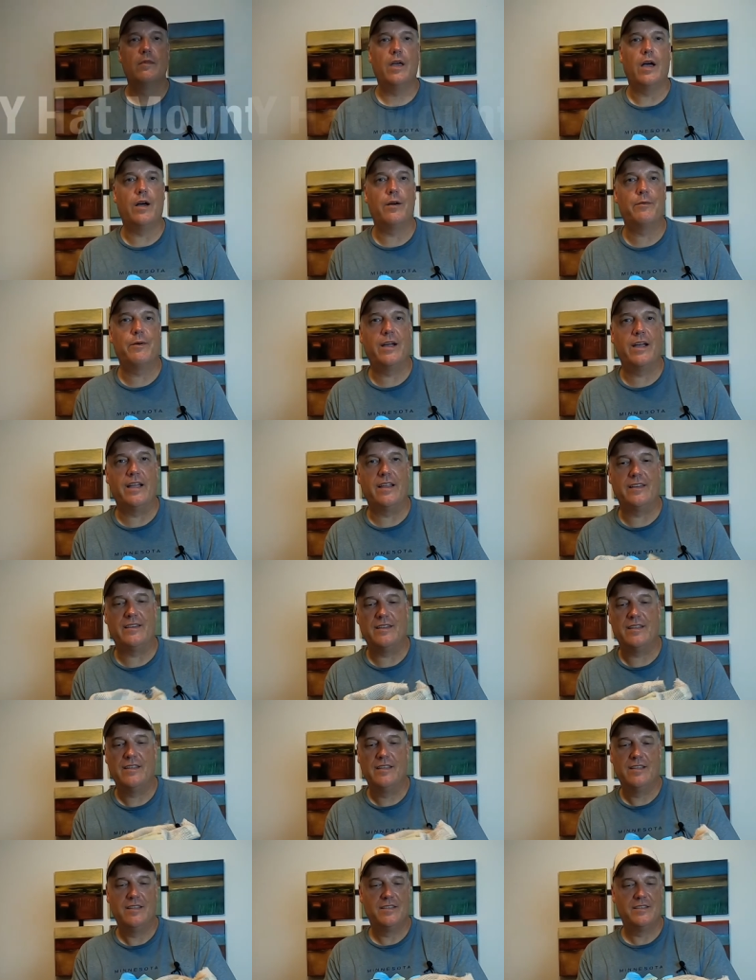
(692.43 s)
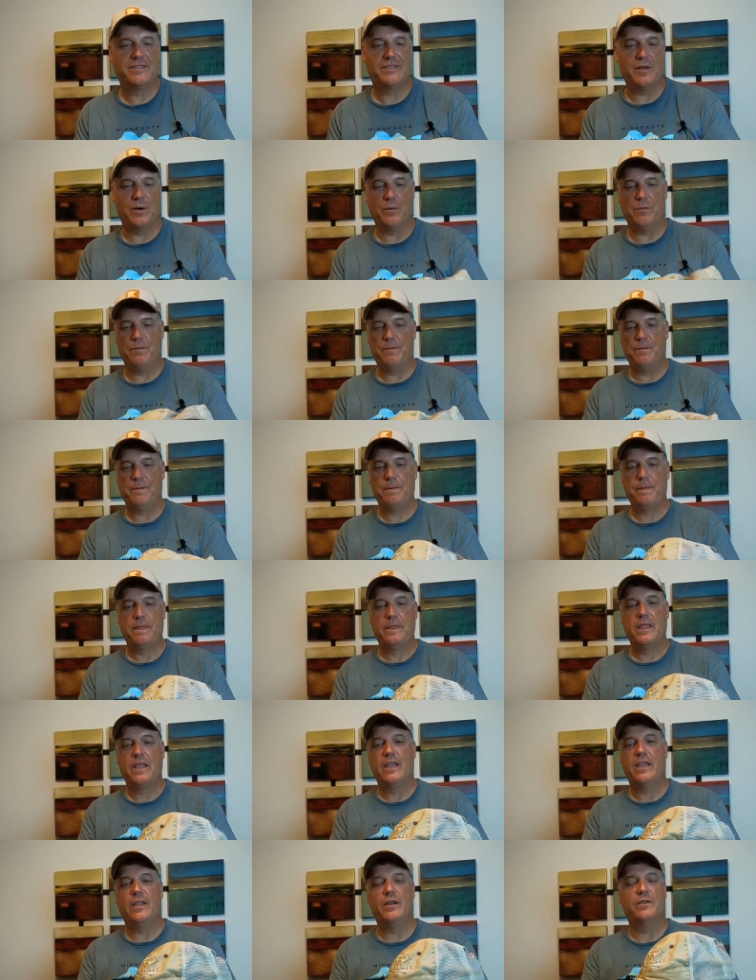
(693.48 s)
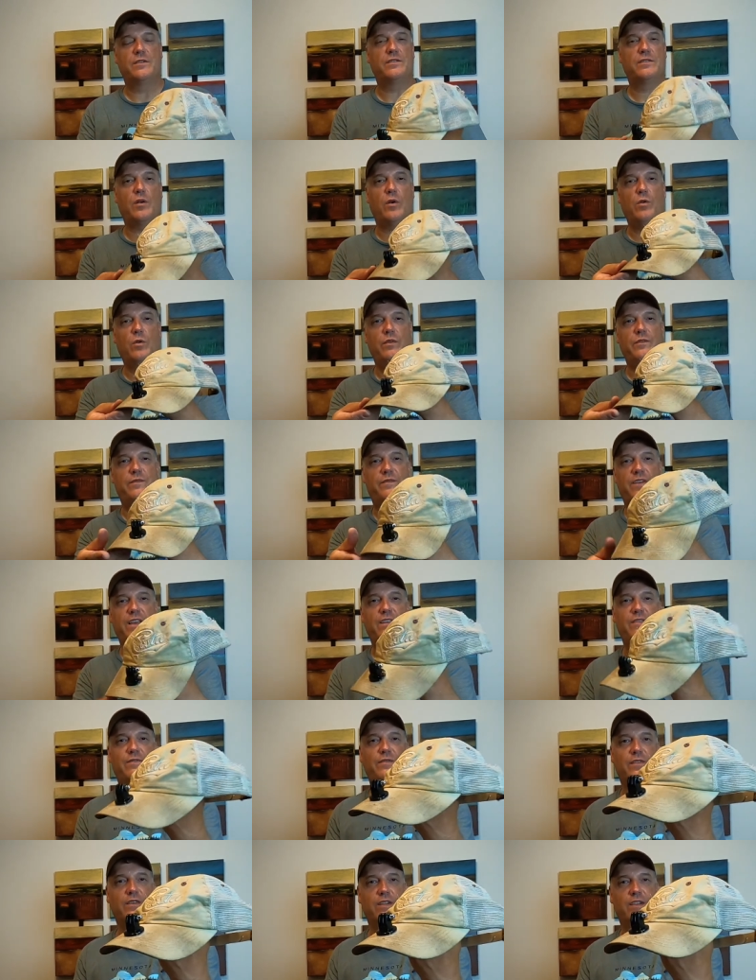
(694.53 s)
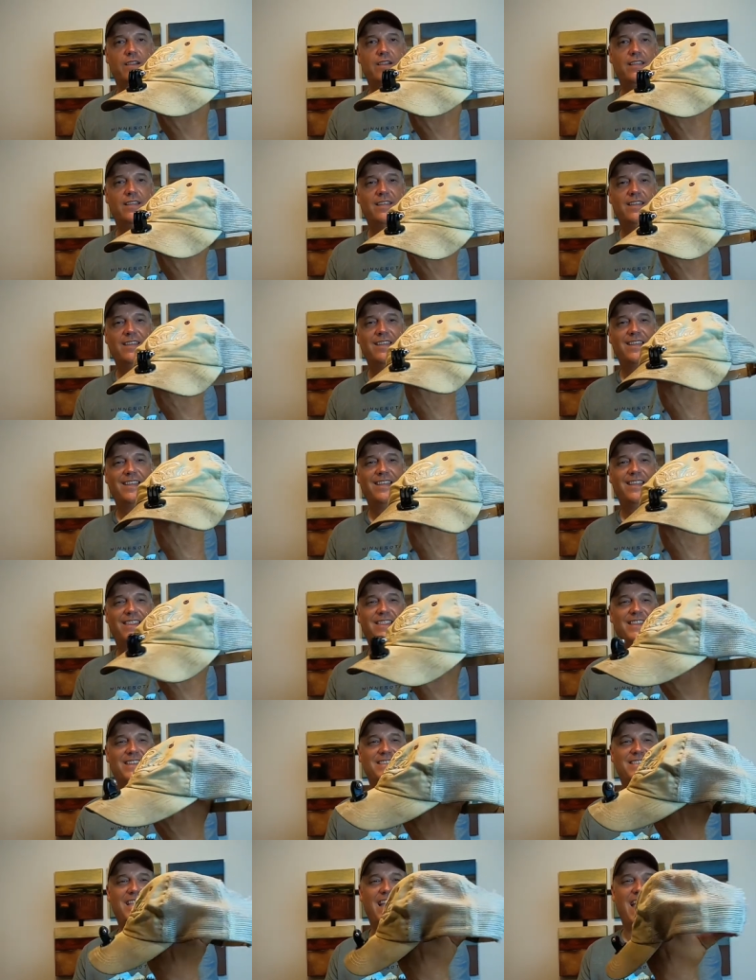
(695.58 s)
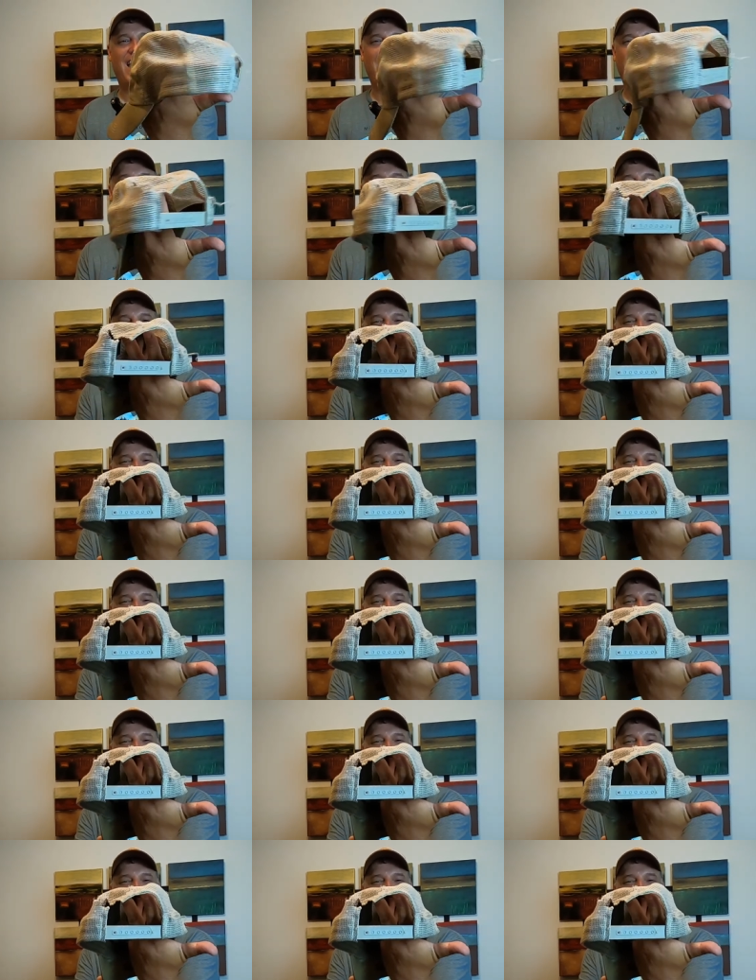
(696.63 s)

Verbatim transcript: All right, so here's Old Faithful. This hat